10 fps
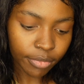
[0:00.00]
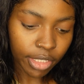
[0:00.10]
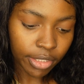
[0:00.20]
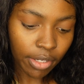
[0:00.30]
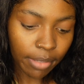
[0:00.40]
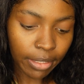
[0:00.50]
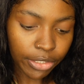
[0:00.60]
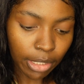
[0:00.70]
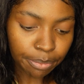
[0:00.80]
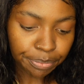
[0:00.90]
so anyways,
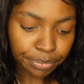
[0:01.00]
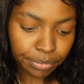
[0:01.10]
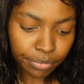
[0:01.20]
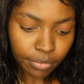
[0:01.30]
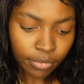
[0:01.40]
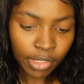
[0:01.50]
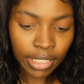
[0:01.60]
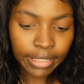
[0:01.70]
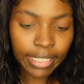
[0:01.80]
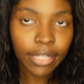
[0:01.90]
y'all,
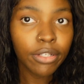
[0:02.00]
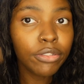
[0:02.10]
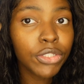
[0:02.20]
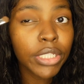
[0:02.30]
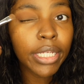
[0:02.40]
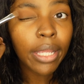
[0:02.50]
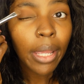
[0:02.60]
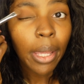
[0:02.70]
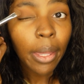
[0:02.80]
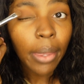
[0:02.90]
he said usually,
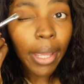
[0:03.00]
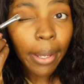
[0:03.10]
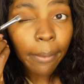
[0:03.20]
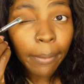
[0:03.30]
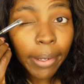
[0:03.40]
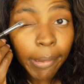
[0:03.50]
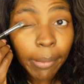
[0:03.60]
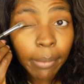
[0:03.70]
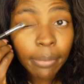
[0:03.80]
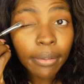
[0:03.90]
like, rich
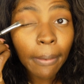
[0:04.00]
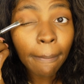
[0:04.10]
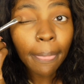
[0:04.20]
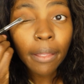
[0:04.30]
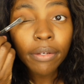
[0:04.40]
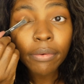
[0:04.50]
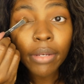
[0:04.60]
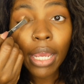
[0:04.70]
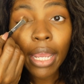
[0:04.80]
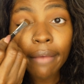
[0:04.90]
people do
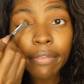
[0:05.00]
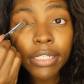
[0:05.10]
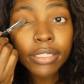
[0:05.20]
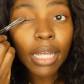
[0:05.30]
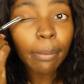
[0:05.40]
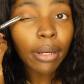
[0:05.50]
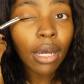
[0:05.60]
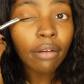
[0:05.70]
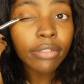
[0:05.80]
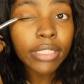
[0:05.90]
not have these type of
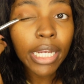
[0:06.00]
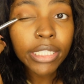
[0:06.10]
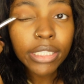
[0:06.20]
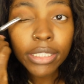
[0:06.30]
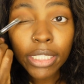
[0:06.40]
conversations.